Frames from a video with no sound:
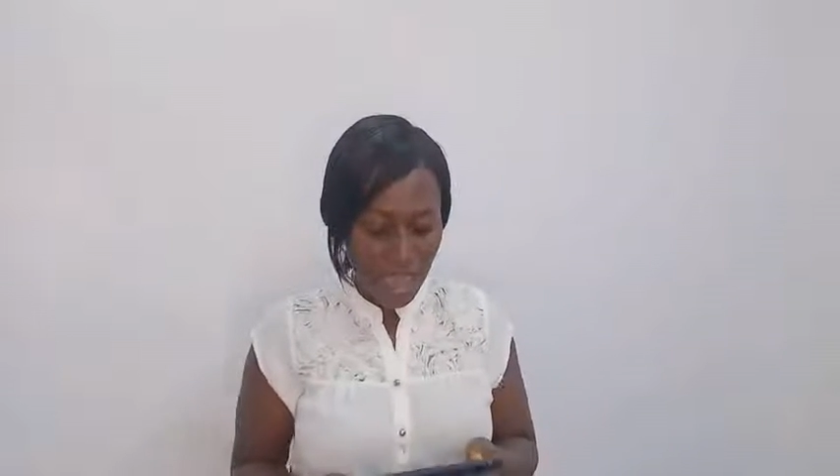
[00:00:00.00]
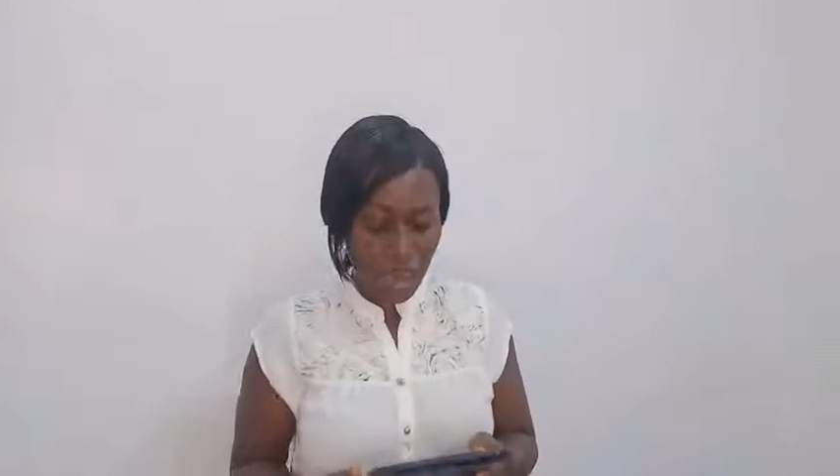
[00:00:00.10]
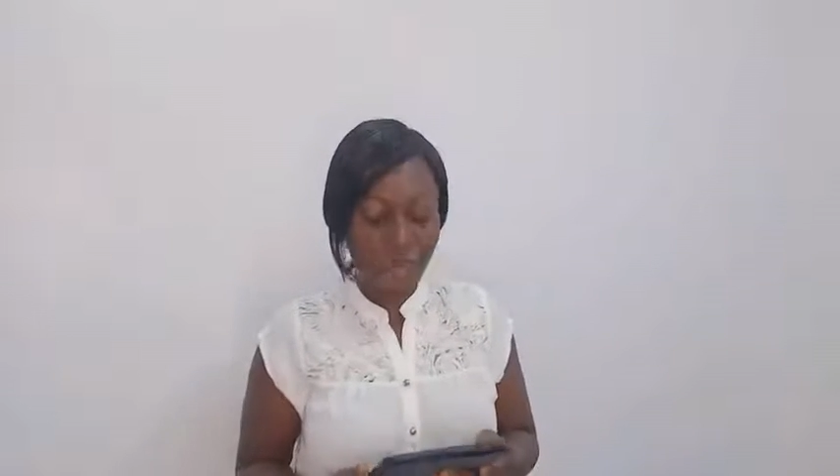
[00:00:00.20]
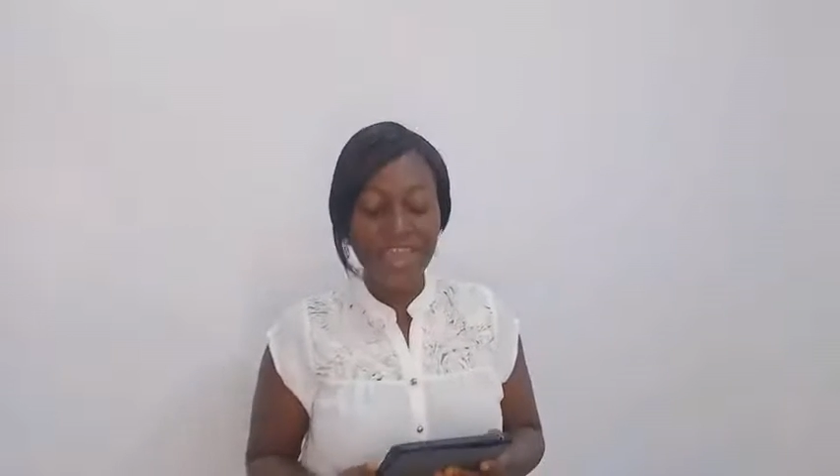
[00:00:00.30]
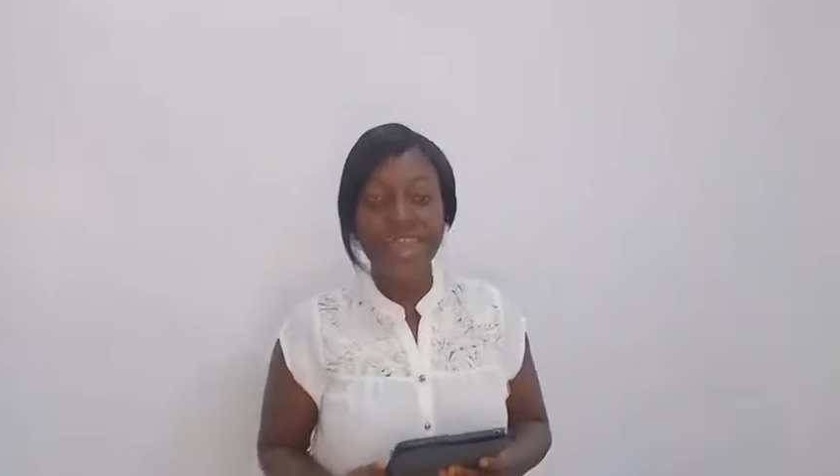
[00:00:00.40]

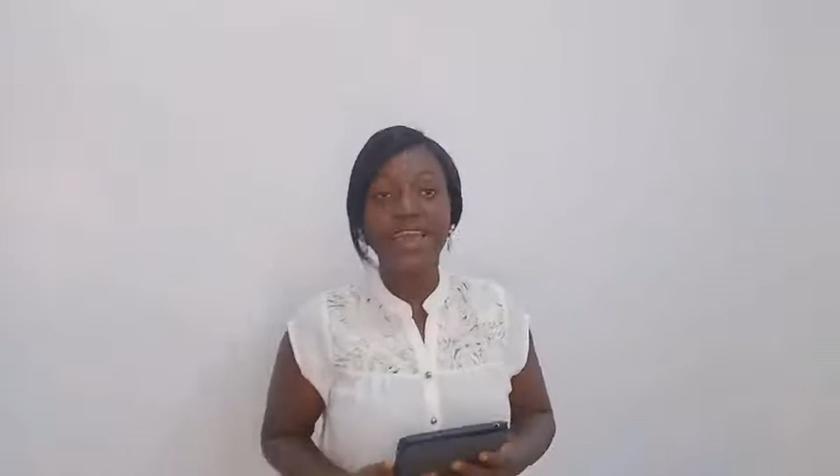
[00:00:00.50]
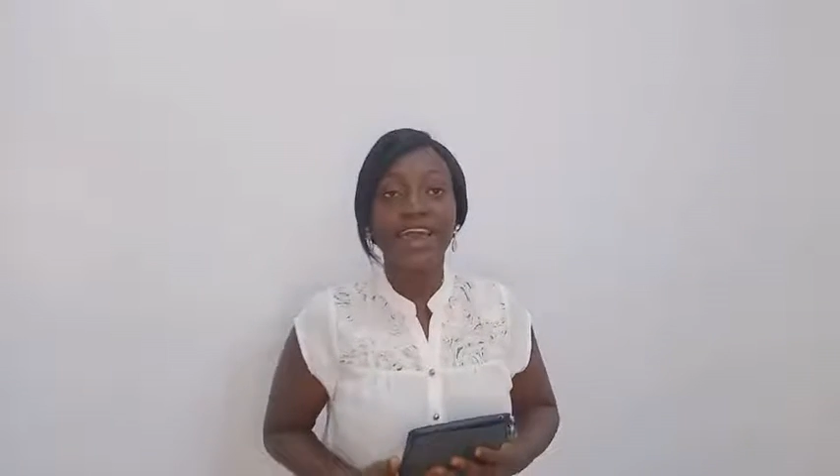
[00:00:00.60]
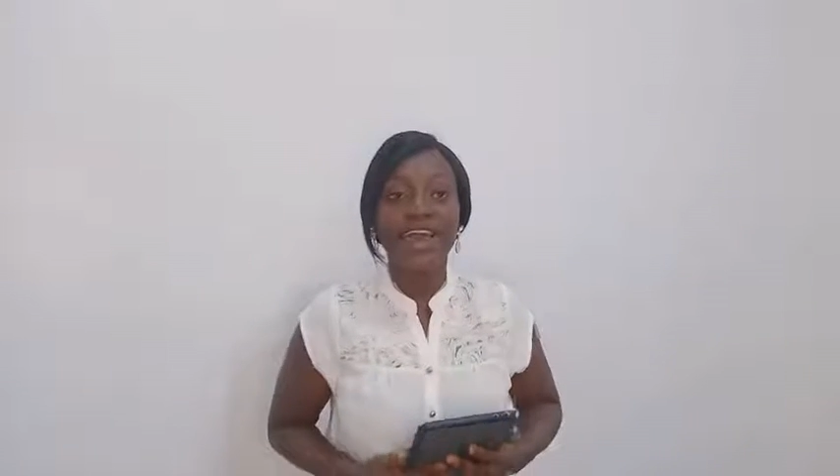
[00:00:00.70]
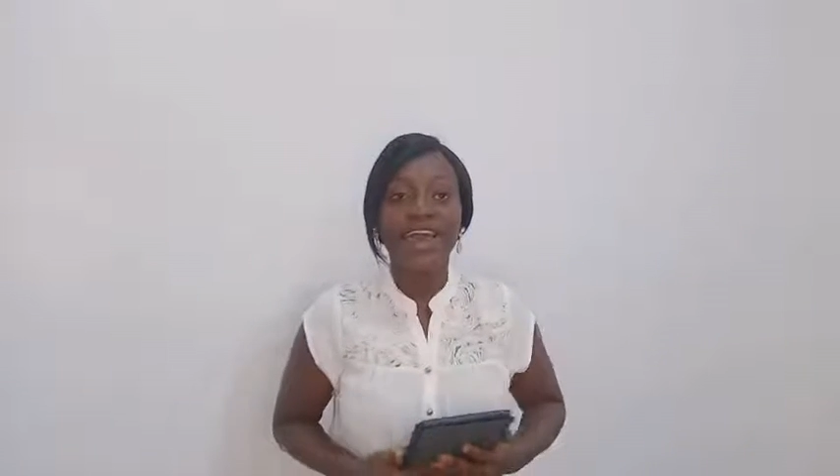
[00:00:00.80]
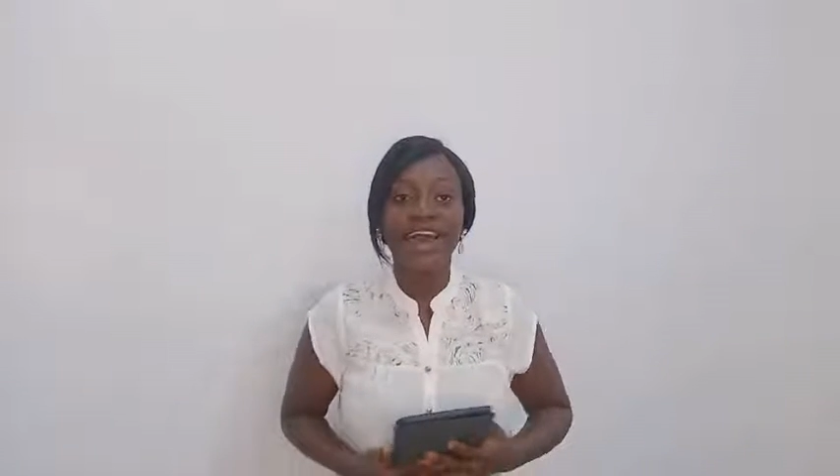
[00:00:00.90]
Okay,
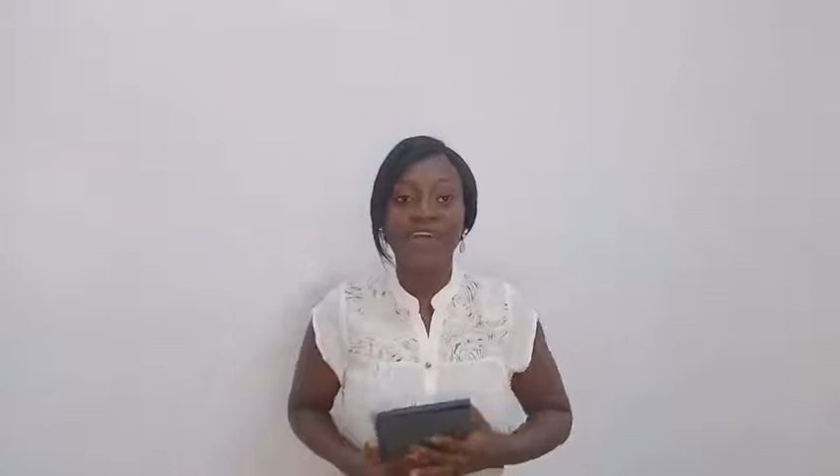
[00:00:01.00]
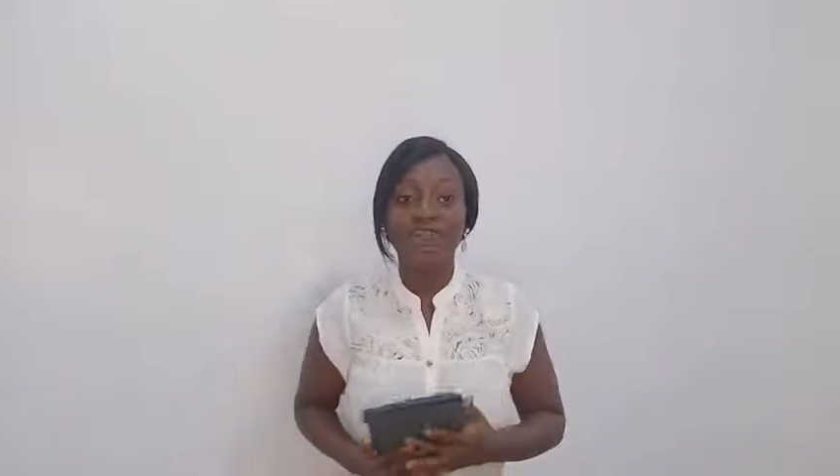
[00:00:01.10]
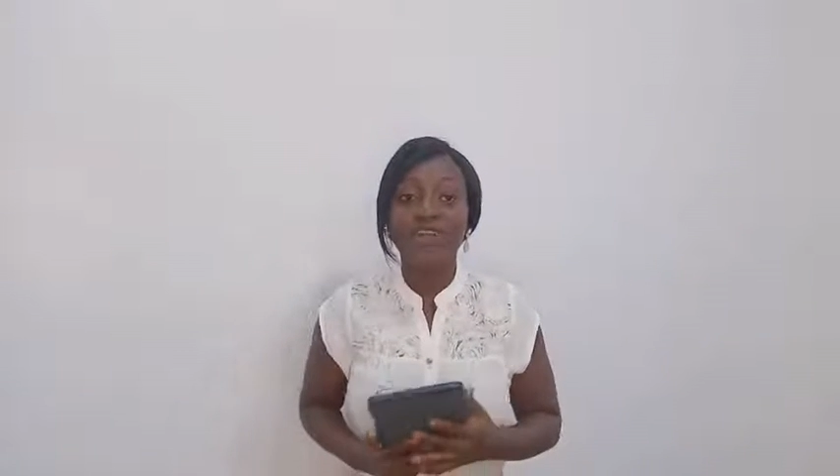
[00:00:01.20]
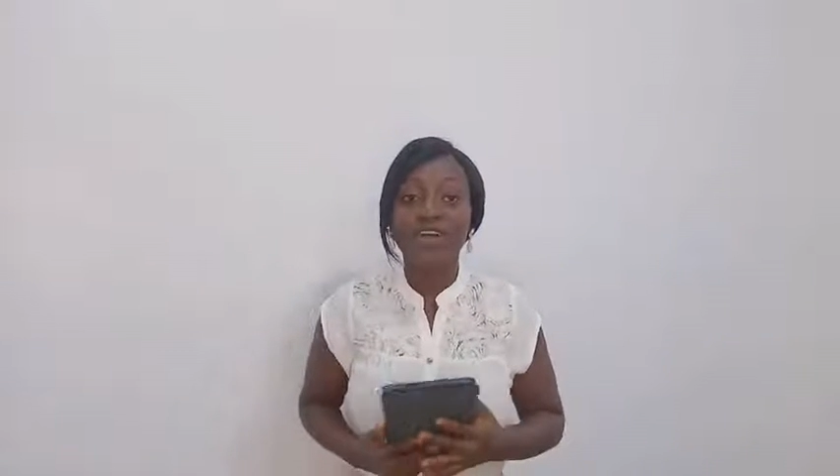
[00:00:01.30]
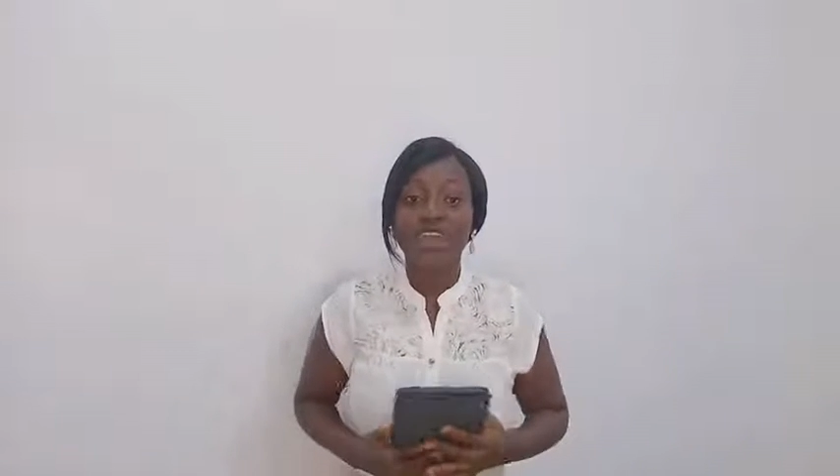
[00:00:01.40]
I have
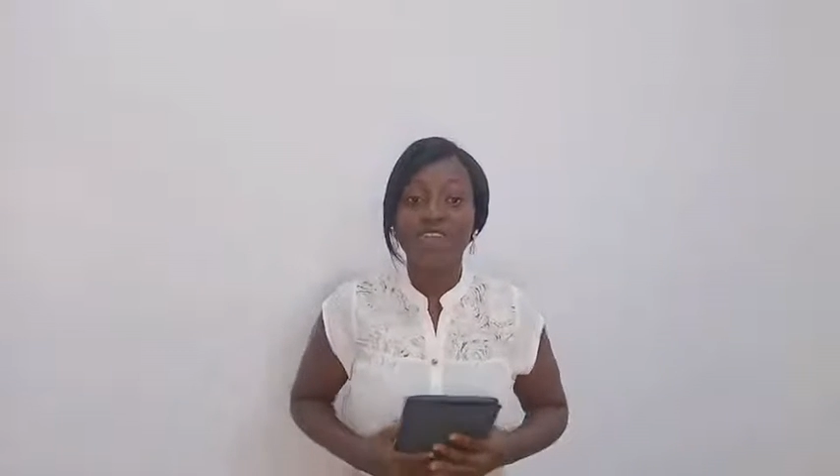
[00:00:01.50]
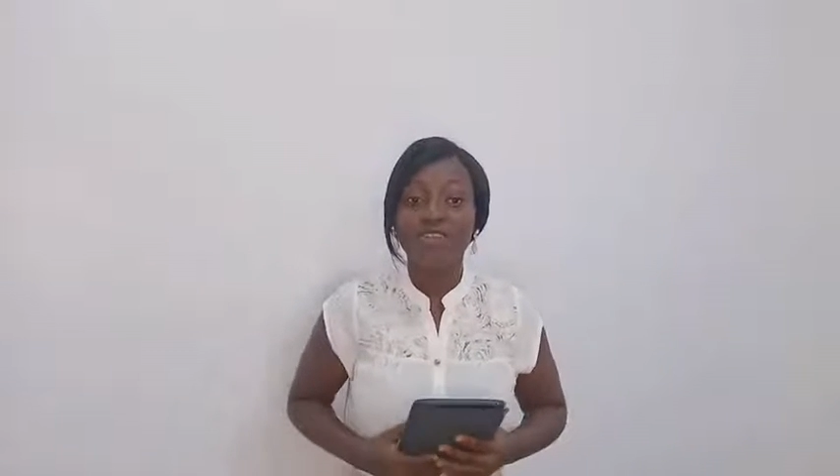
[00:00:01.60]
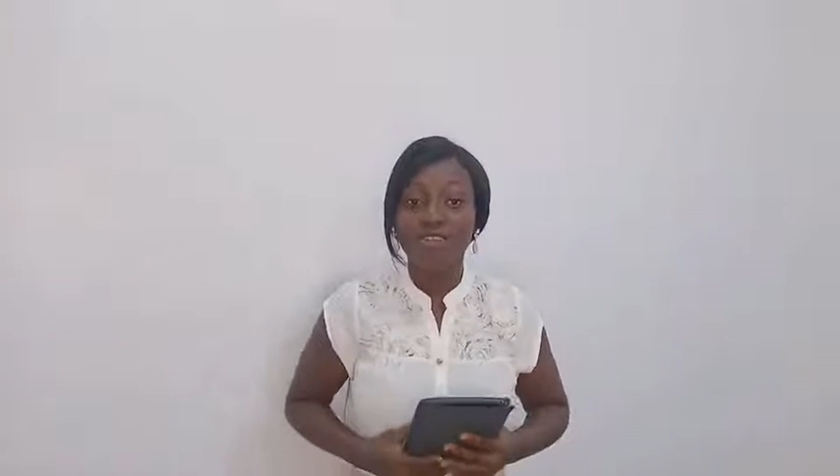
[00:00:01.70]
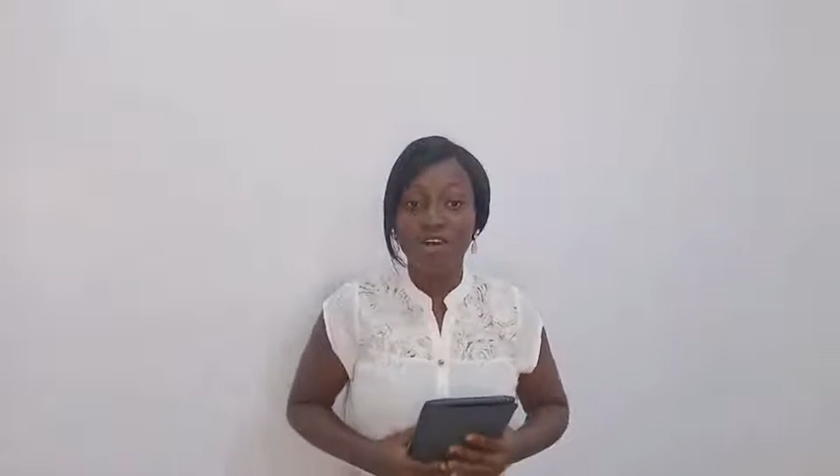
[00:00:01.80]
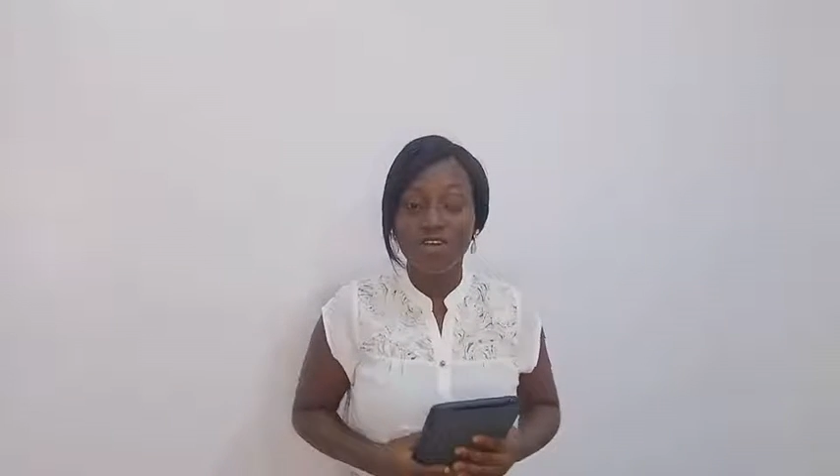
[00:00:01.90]
don't
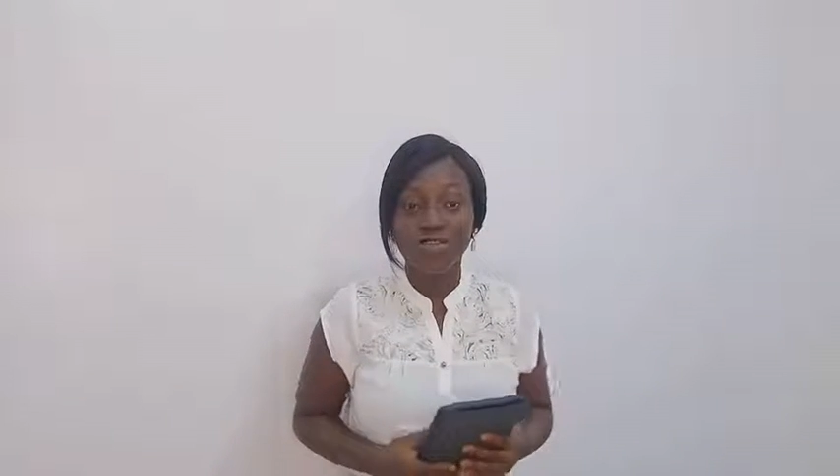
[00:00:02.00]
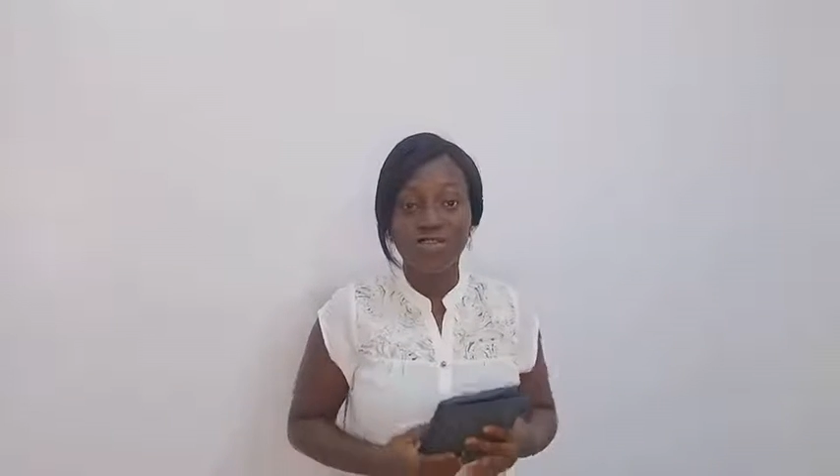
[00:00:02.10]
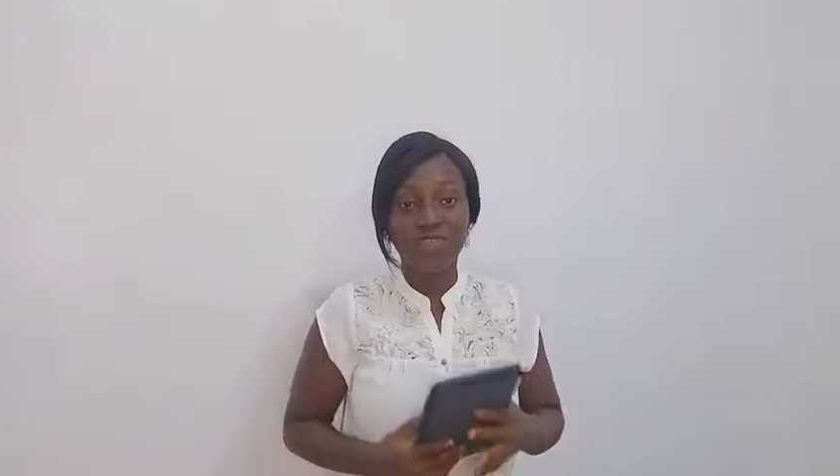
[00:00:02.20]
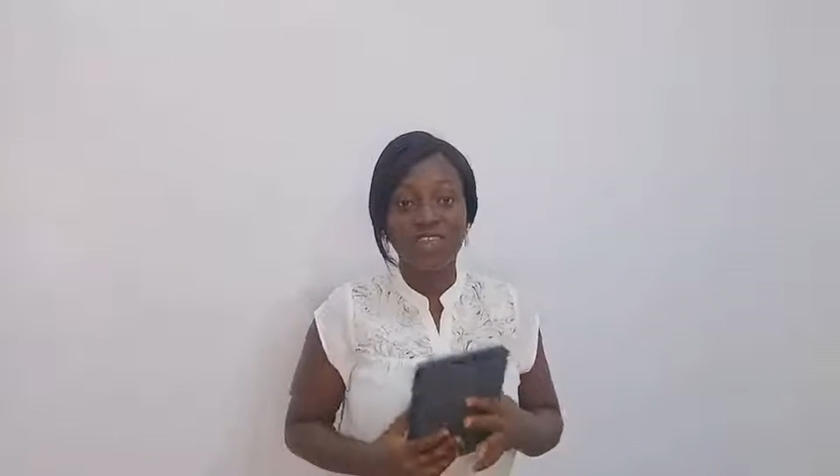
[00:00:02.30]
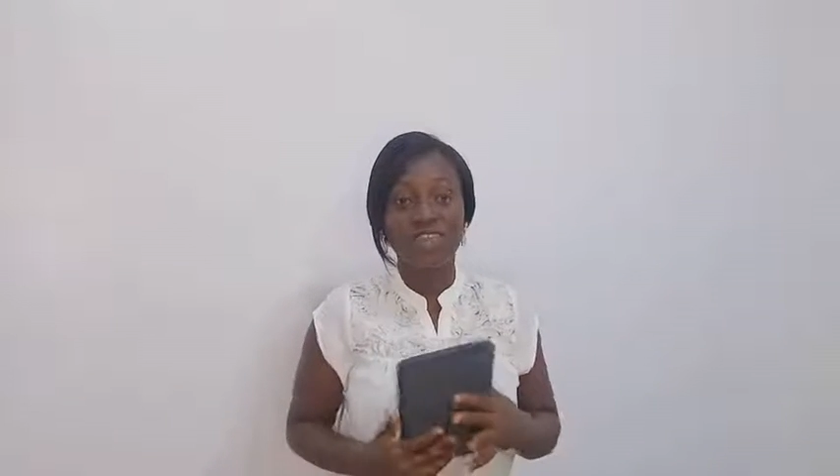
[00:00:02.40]
get lost
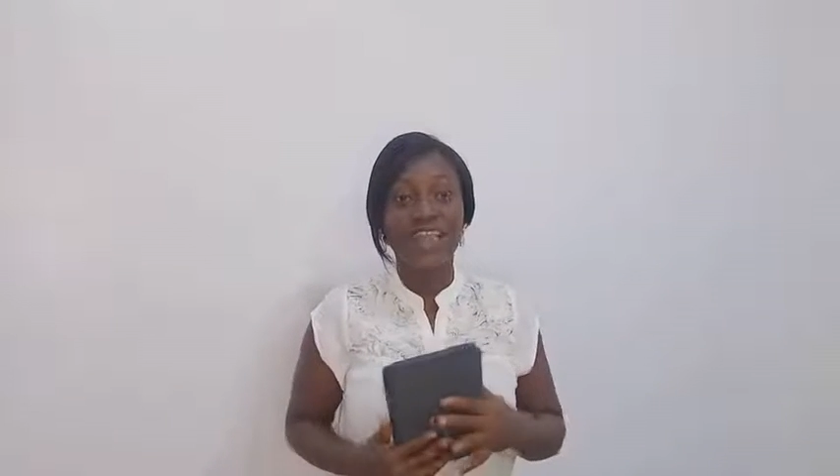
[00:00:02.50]
with